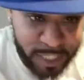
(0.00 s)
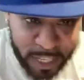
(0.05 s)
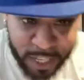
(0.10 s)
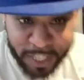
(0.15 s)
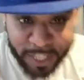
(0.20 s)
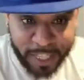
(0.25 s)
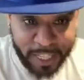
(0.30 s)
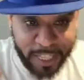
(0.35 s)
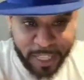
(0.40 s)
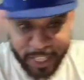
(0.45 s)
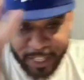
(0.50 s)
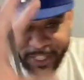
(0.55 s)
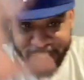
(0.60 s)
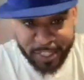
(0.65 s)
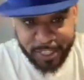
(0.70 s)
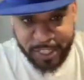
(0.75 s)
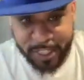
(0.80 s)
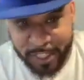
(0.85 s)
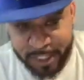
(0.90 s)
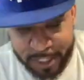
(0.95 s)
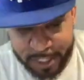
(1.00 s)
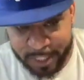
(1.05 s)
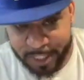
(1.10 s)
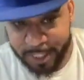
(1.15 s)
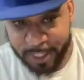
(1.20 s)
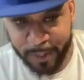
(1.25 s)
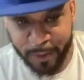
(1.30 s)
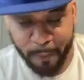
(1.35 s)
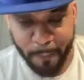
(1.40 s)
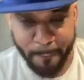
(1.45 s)
why you don't say those when
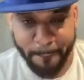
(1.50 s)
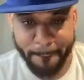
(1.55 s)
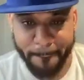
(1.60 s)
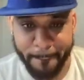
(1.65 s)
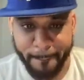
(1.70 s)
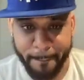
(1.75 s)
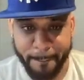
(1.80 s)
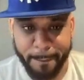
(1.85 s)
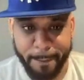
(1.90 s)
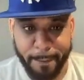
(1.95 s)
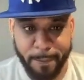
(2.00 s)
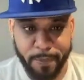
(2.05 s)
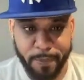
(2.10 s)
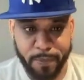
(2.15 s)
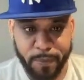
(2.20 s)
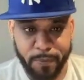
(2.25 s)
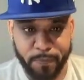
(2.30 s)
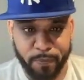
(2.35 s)
you talk to Hollow?